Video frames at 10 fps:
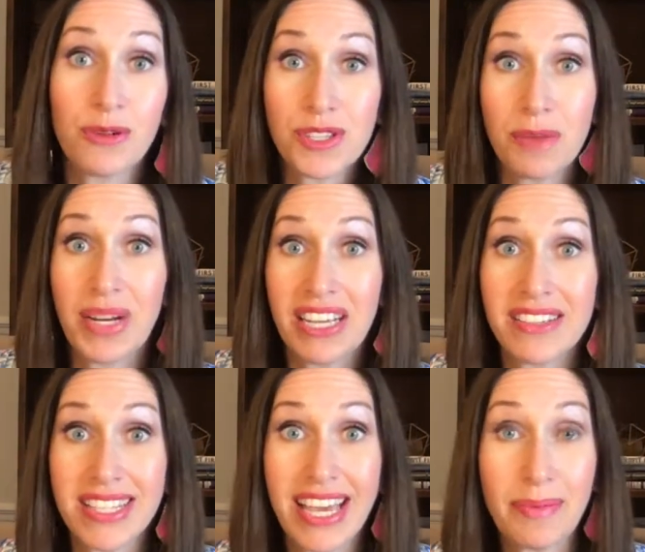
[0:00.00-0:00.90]
or somebody
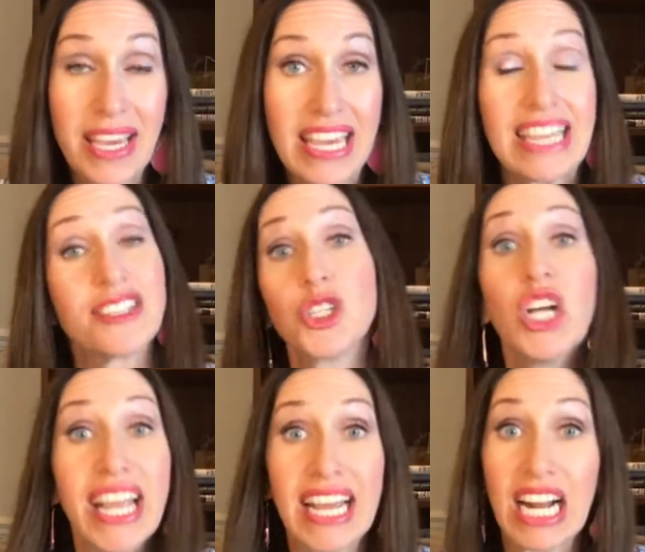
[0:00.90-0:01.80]
else like me is
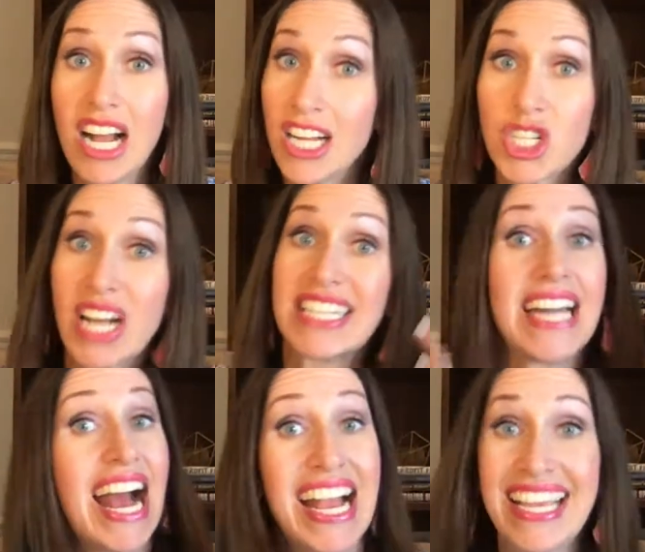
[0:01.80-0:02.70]
looking at a contract and
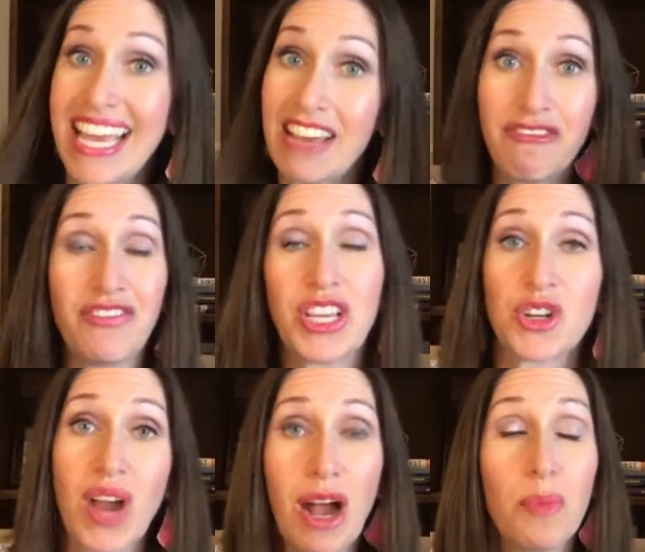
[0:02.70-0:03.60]
I can't
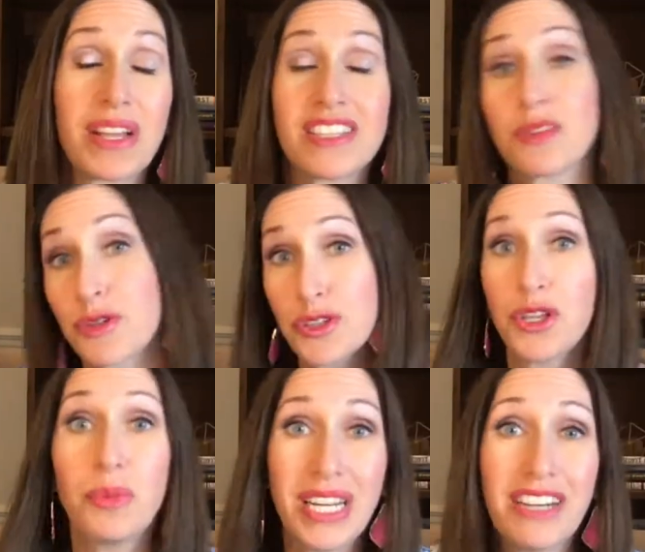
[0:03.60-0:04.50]
figure out, because there were
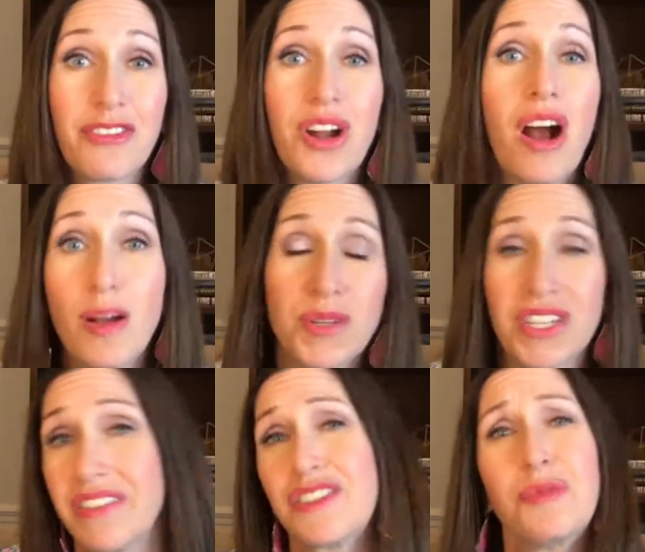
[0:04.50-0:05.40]
so many different
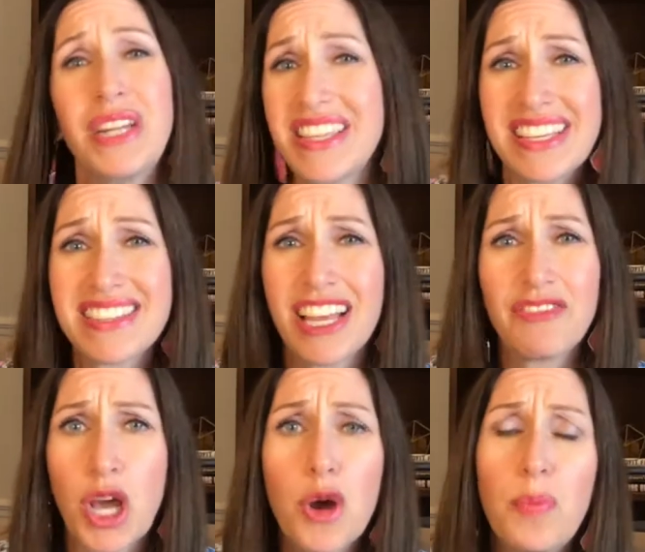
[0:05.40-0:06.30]
options, so many things
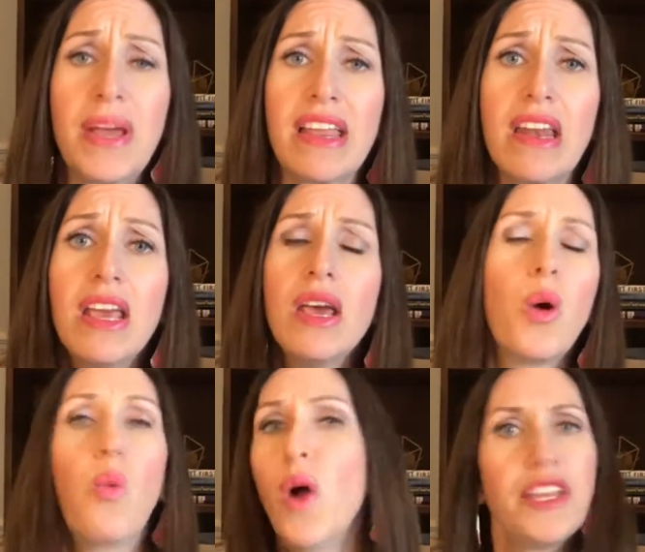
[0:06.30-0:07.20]
left open,
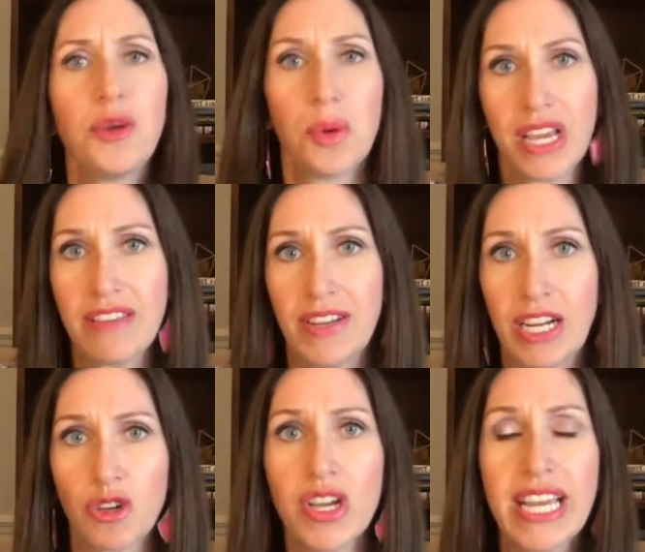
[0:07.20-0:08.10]
what you were even
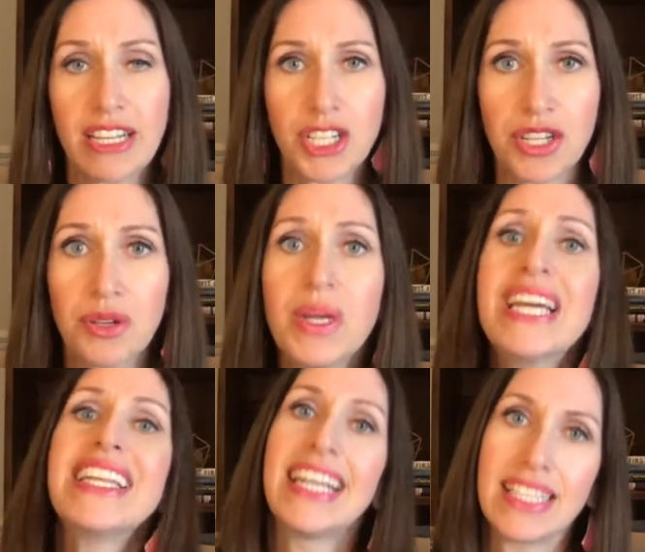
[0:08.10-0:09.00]
agreeing to,
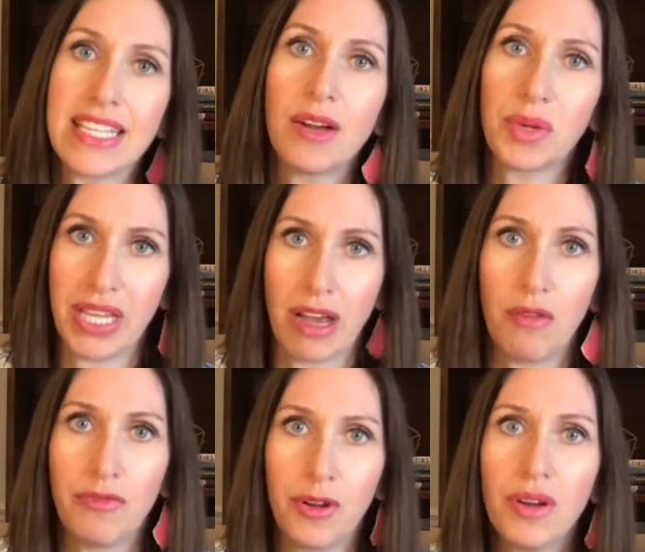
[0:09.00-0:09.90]
that's not really
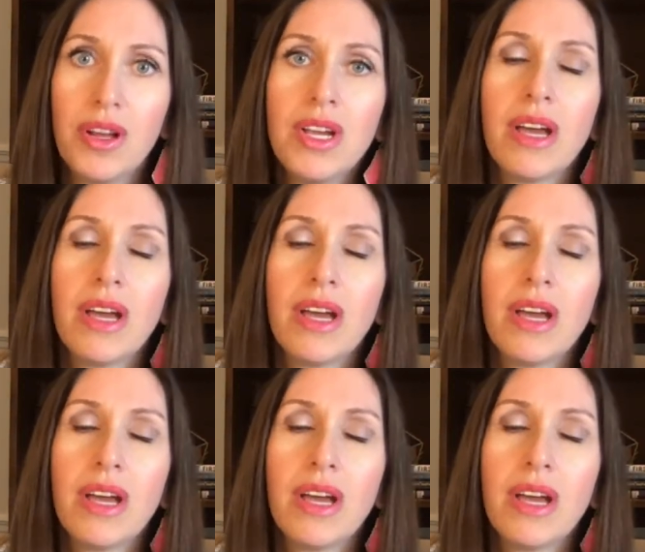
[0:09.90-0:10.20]
helpful.